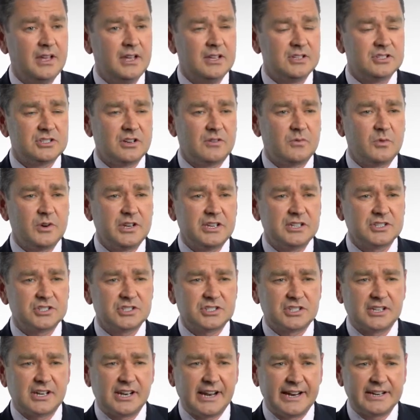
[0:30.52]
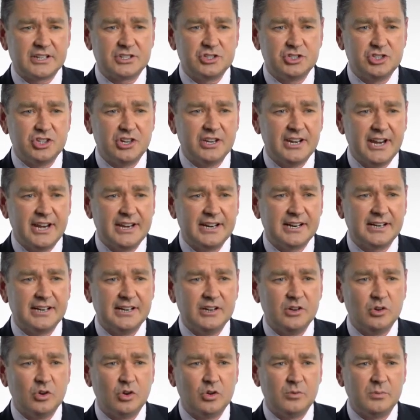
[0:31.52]
So if we can select genetically
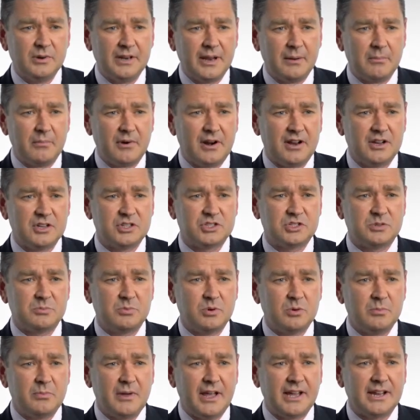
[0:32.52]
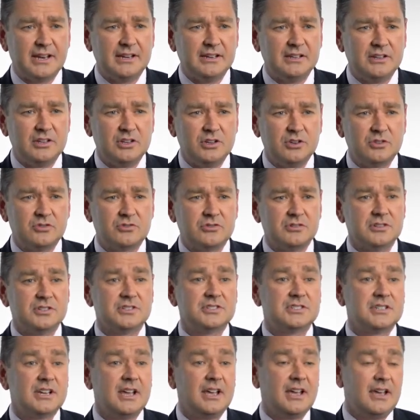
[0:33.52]
normal embryos to put back into the
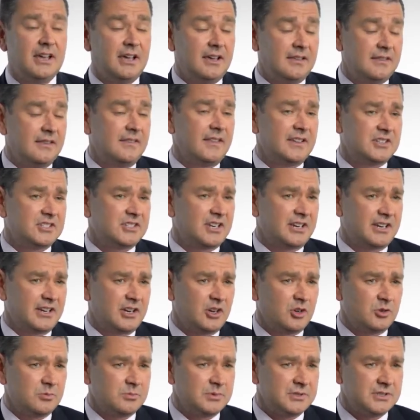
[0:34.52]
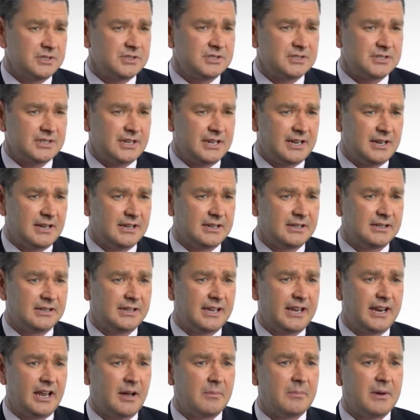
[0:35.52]
uterus, then that's going to help us
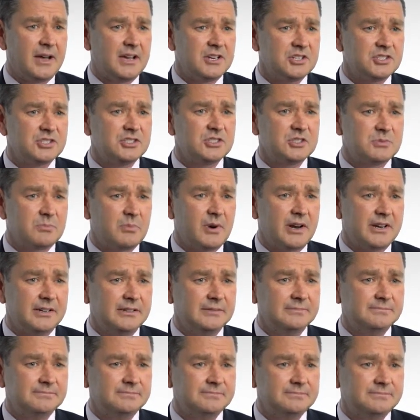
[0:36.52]
get our patients pregnant.